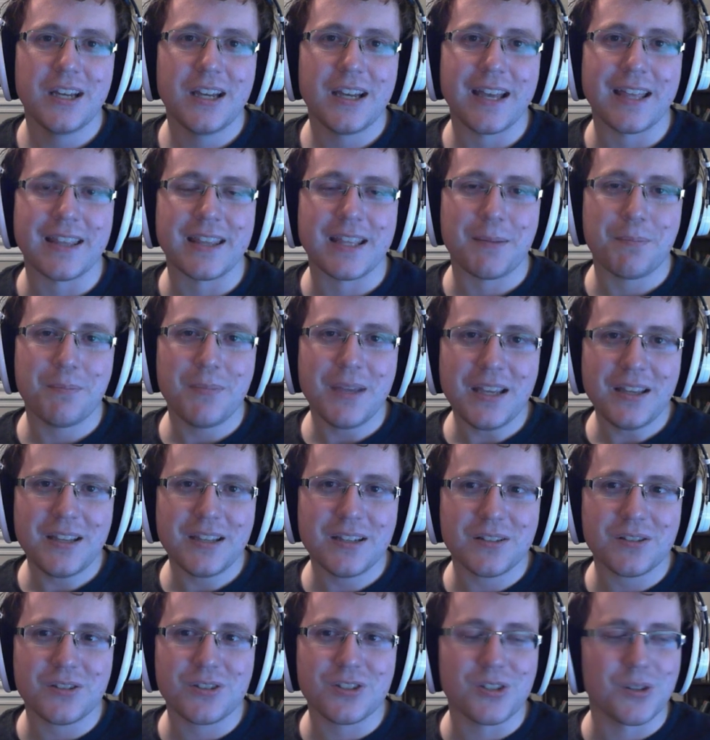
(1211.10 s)
and they make
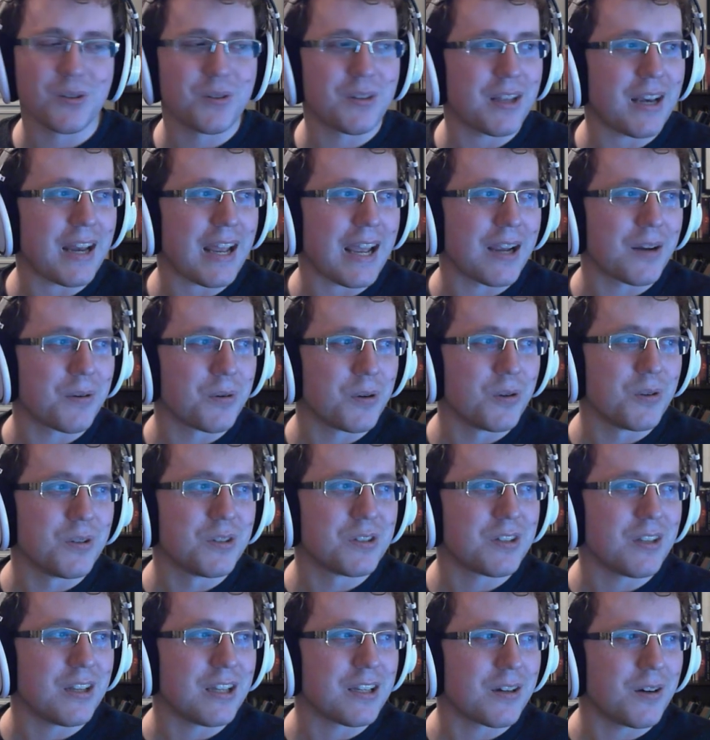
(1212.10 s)
it so that aggro
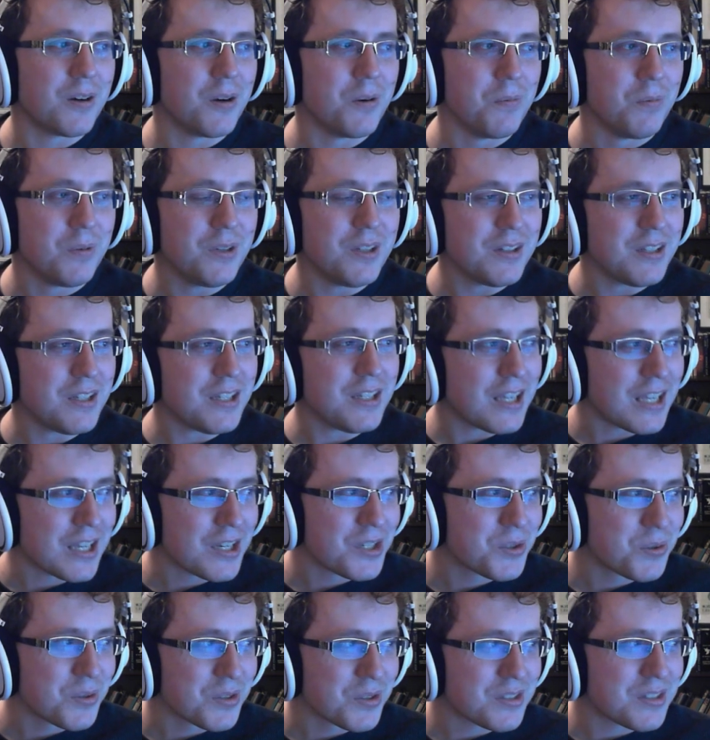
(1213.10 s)
is like a really
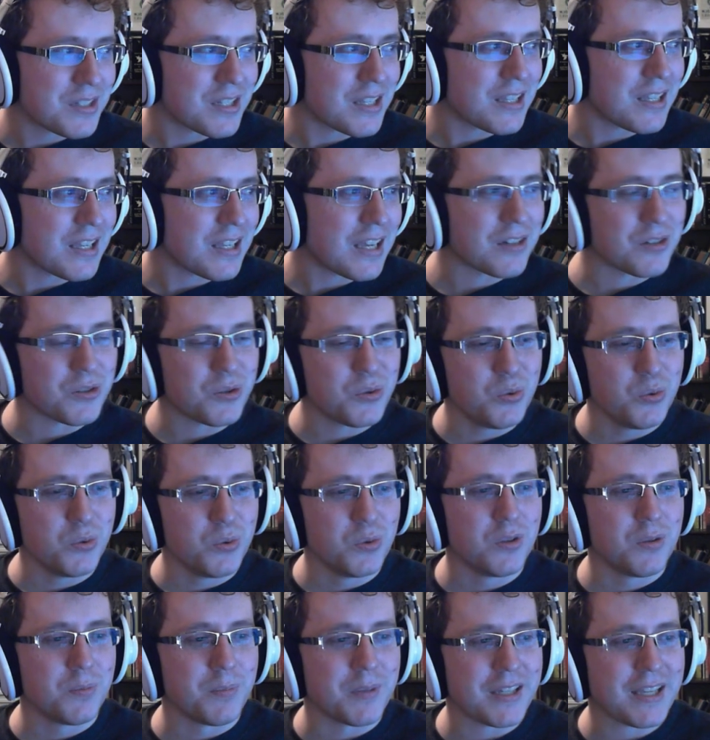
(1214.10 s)
interesting and
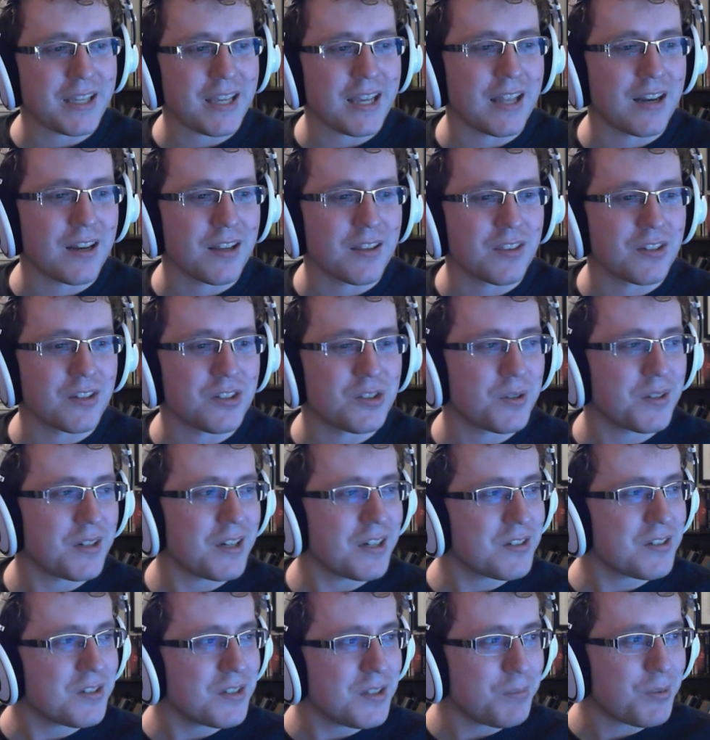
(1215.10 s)
cool mechanic that you can
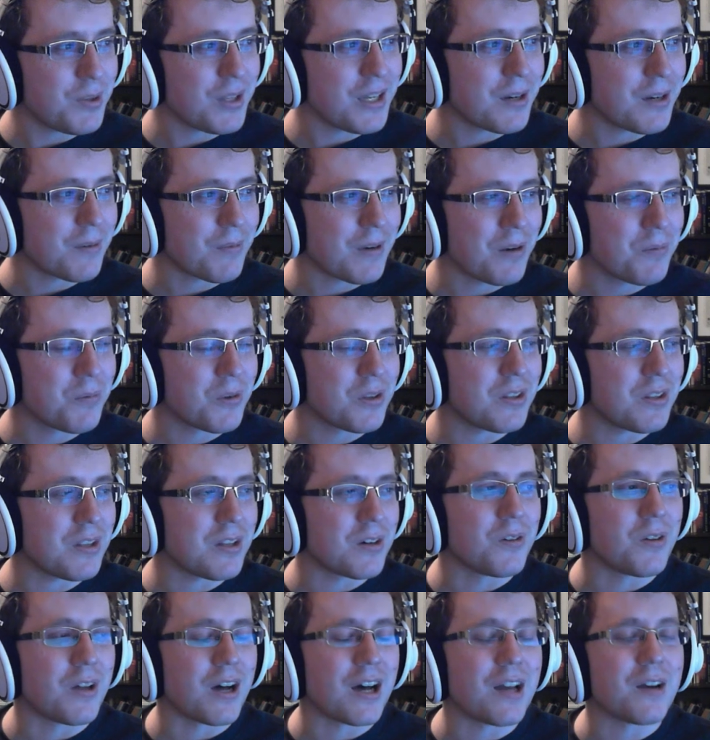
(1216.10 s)
actually play around with in
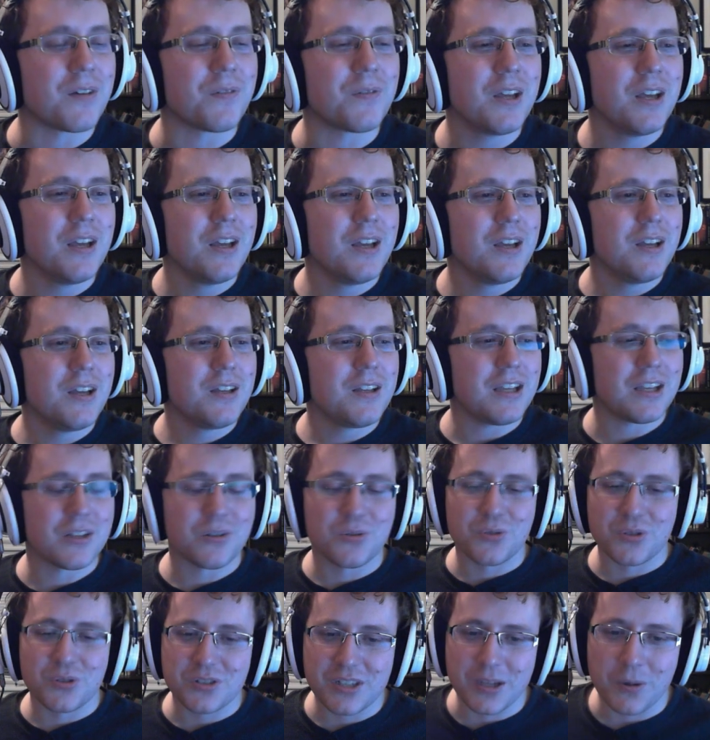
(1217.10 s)
a lot of
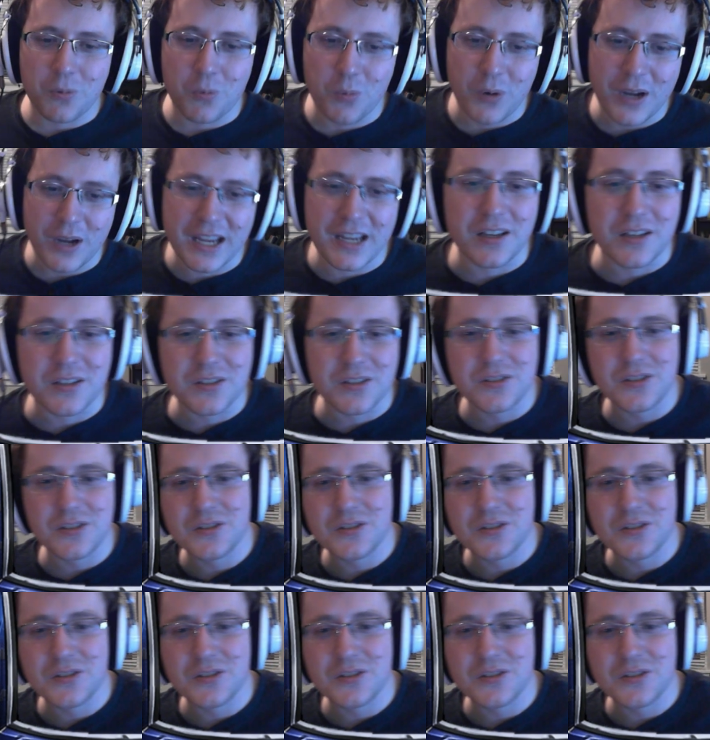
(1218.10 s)
interesting ways.